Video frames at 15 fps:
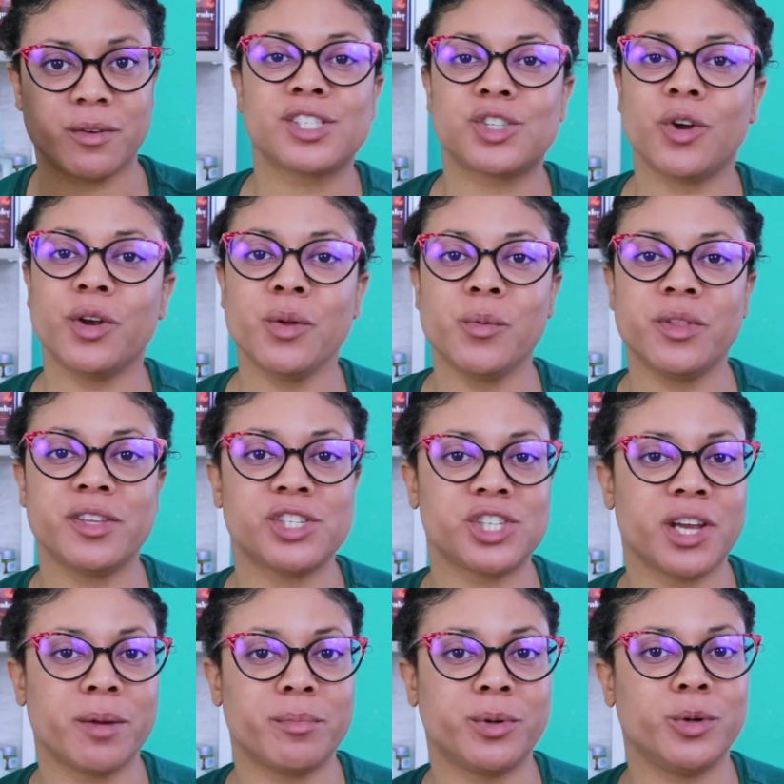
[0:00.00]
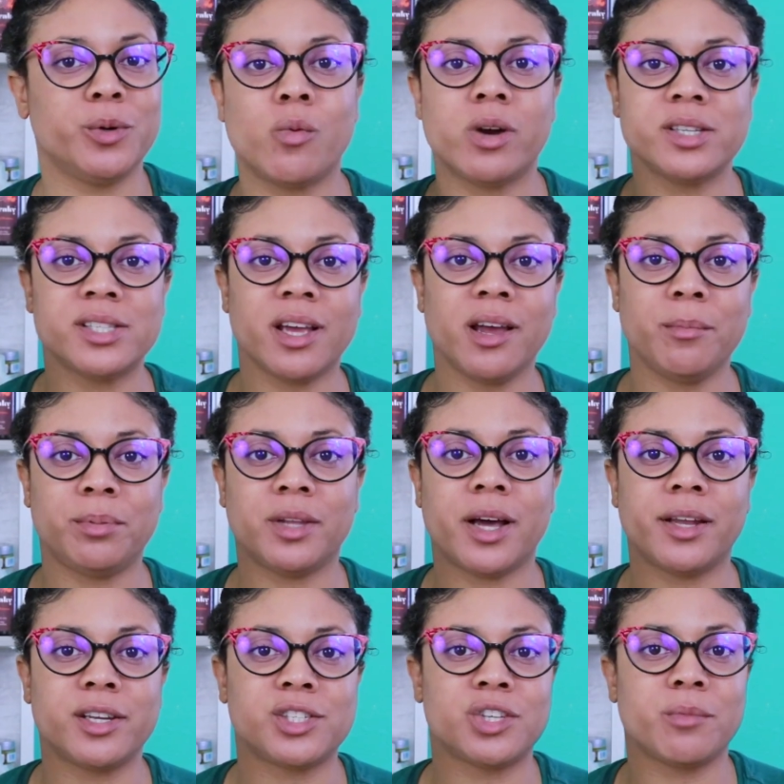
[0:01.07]
Starting with the shampoo, once I
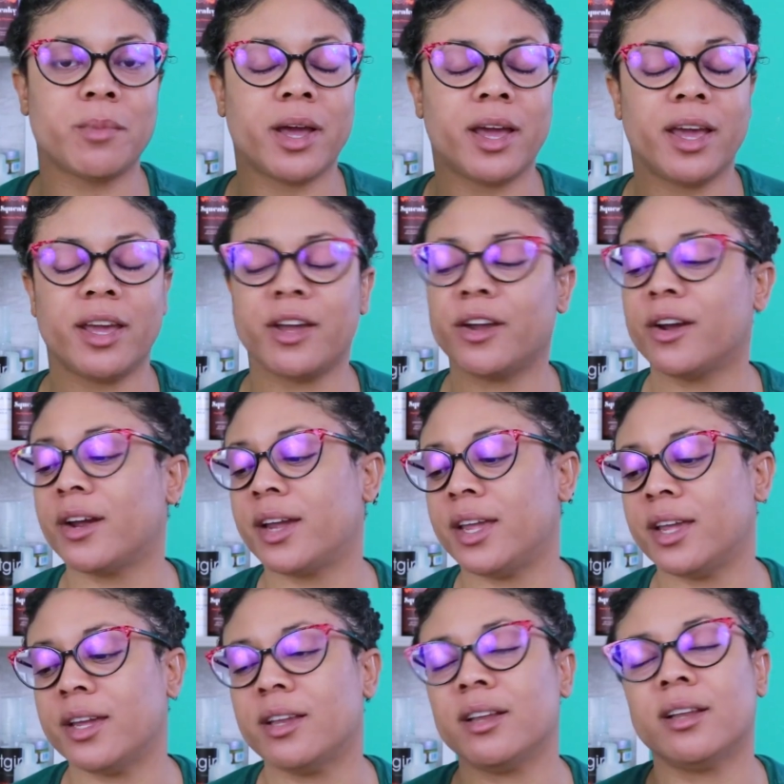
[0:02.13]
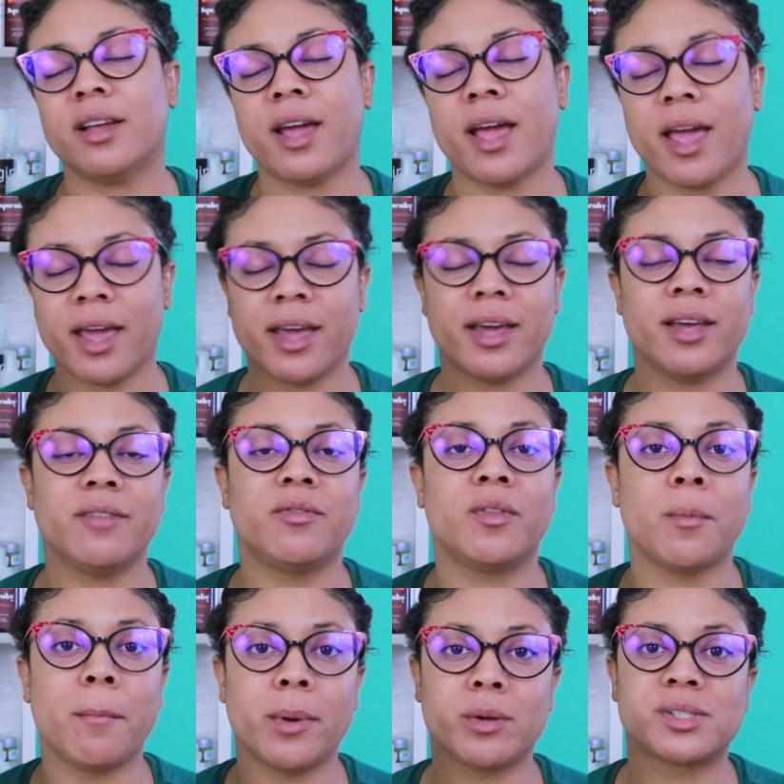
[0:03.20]
applied it to my hair, it had the
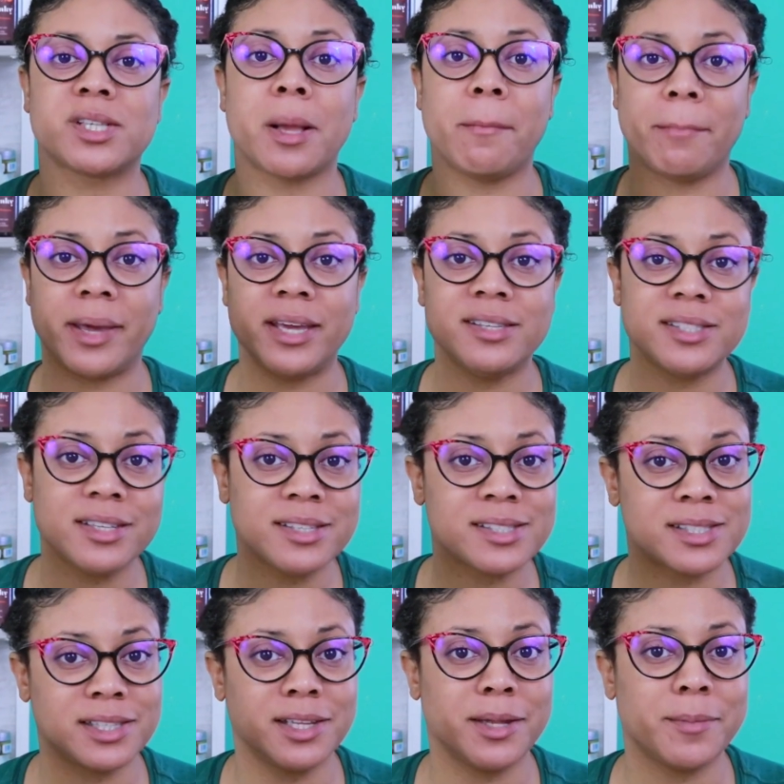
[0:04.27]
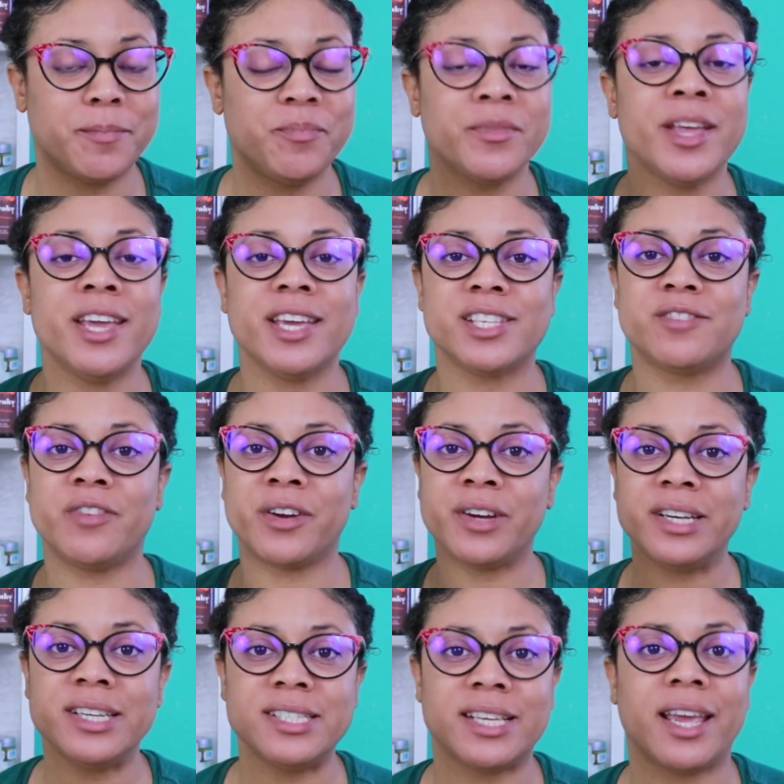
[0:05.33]
most amazing slip it's
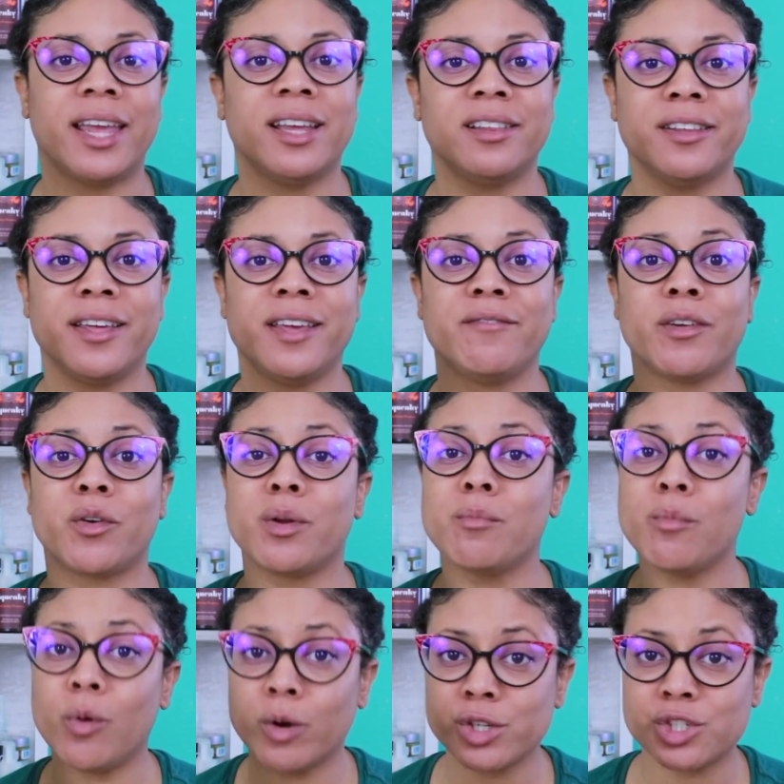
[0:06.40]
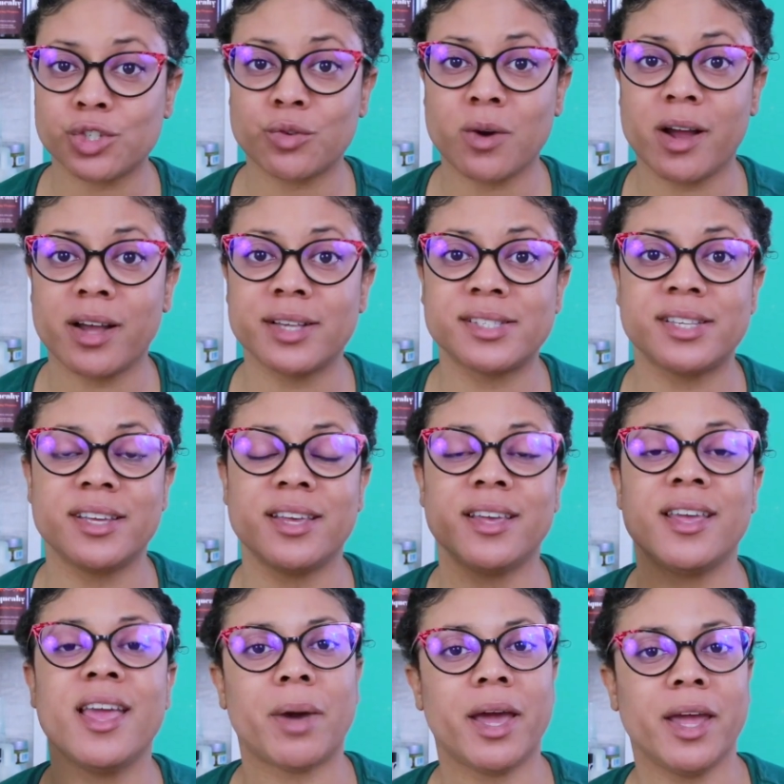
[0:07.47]
very detangling, very
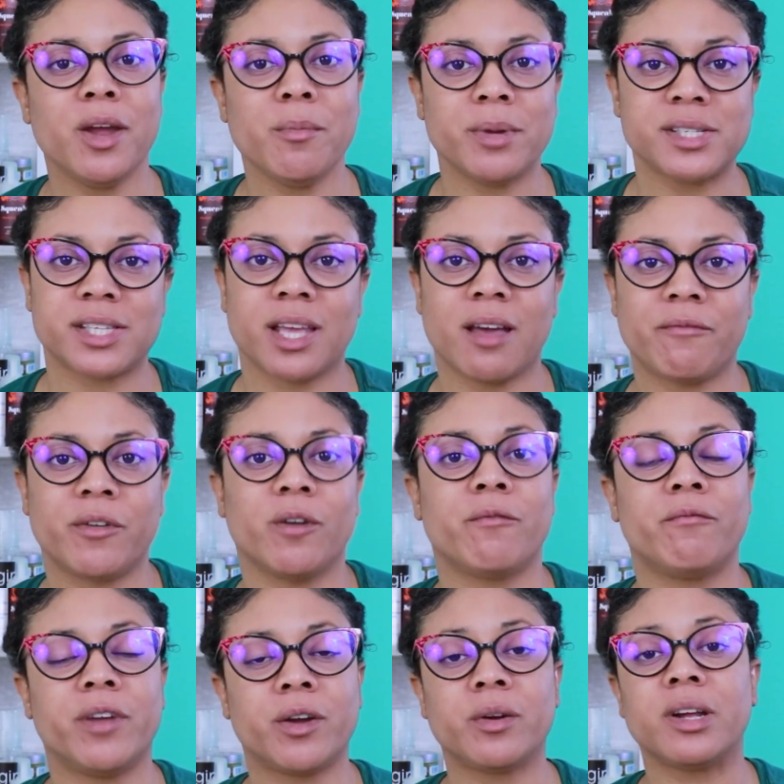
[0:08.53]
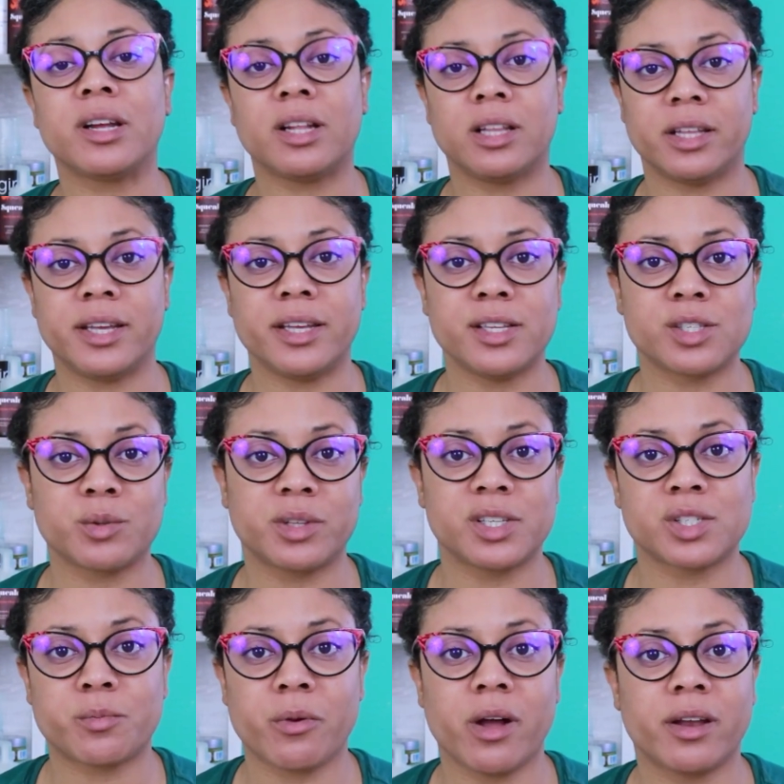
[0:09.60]
moisturizing. My hair, my scalp felt very cleansed with
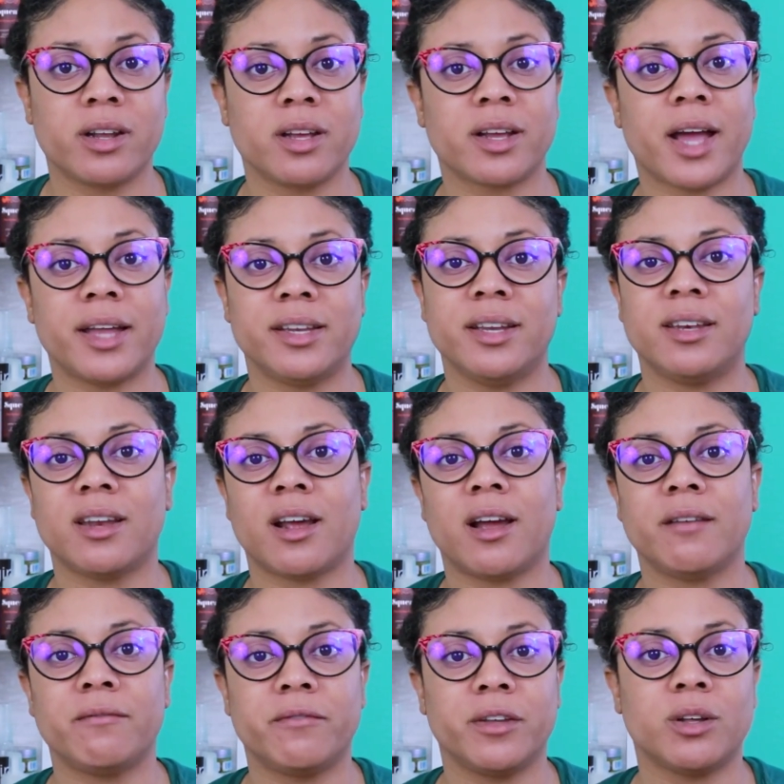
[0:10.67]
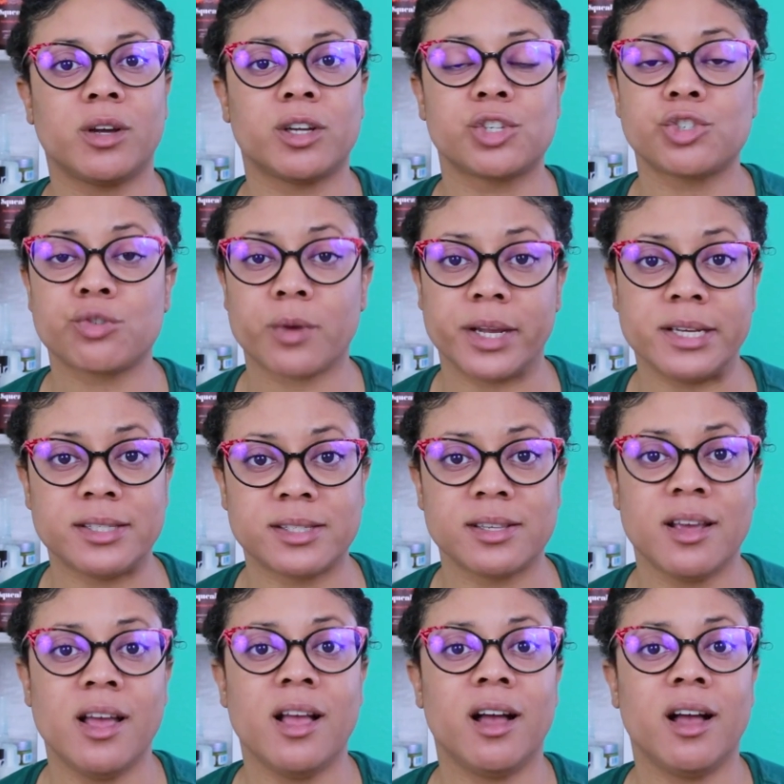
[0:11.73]
this product. I did not feel a trace